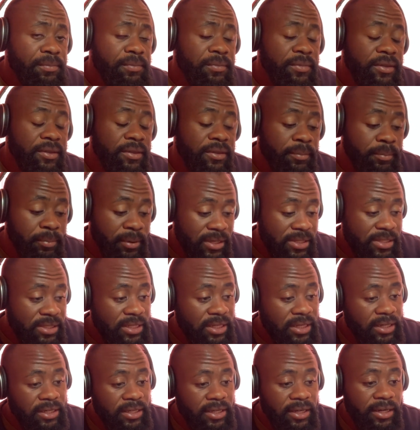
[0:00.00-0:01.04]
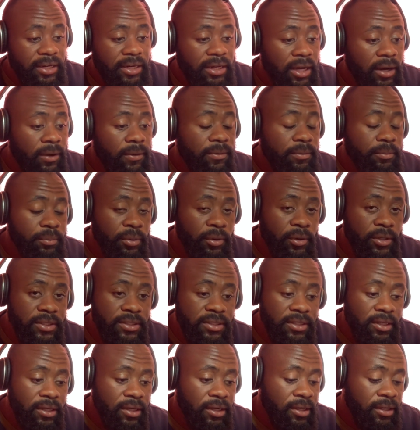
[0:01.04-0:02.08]
Brazilian can now import
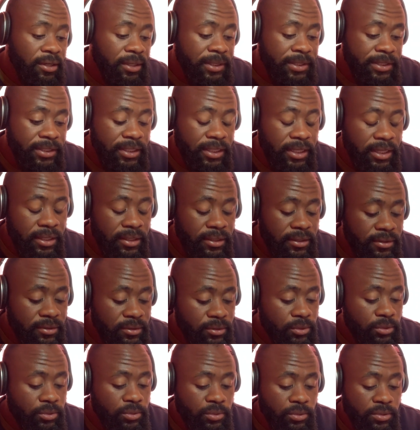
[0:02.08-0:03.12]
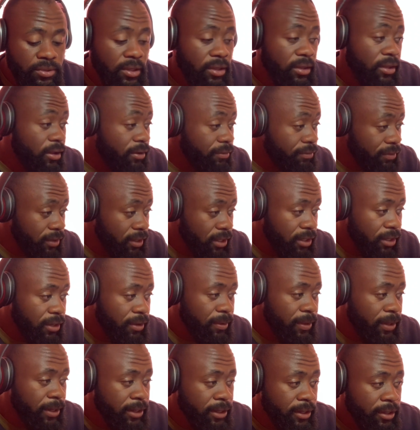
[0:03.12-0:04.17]
their chicken to South Africa
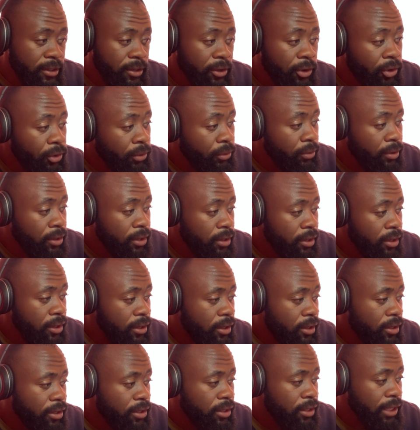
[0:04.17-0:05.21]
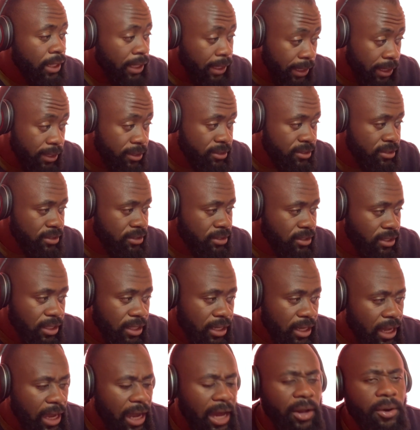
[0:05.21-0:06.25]
at a lower rate.
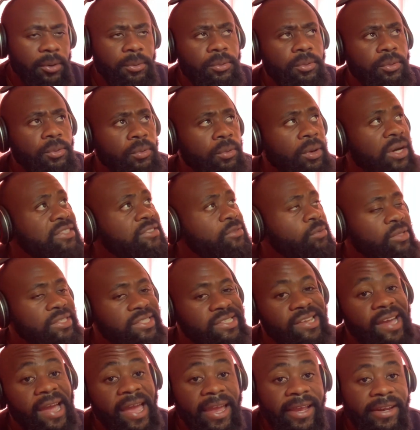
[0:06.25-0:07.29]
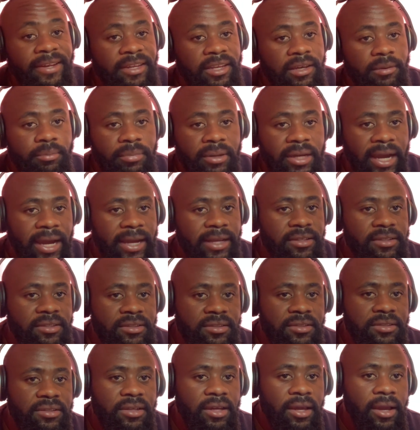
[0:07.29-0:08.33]
I don't know what's the idea behind
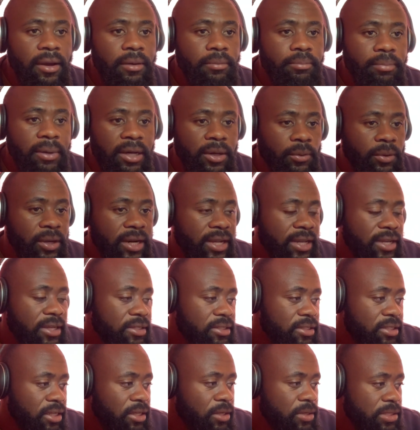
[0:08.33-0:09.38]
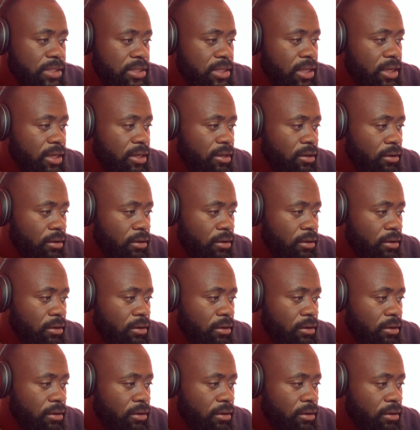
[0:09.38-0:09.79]
it, but what I can tell you is that